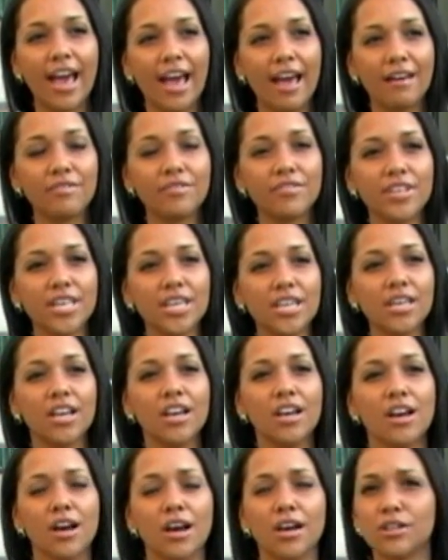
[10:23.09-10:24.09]
having
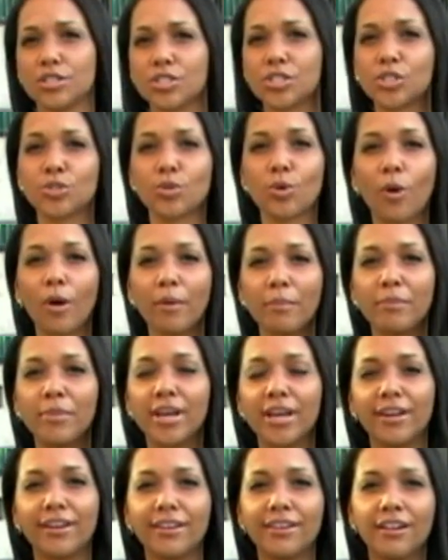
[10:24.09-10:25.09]
an
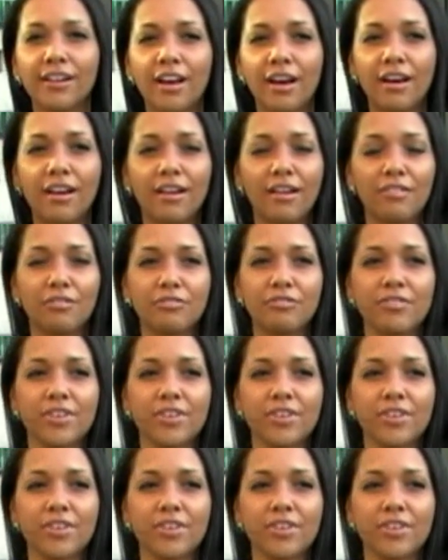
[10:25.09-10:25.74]
assortment of,